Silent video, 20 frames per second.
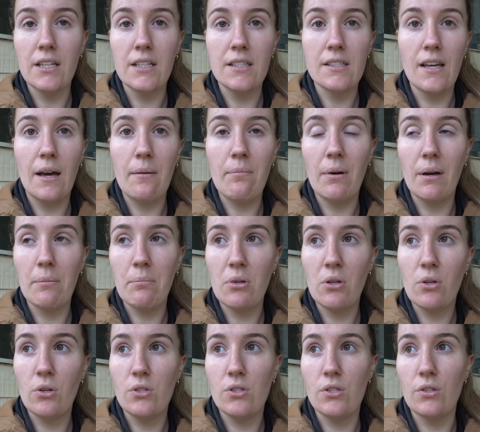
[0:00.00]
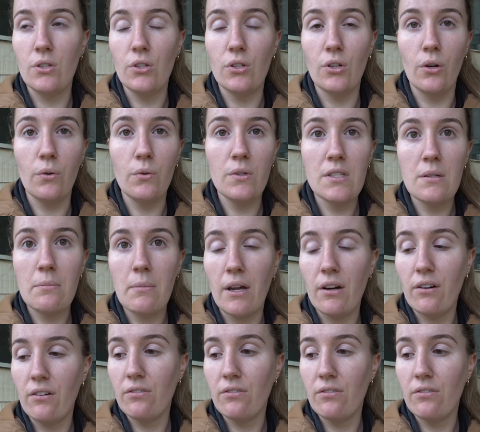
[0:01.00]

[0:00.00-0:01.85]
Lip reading: He's like, but because it, you know, it was a matter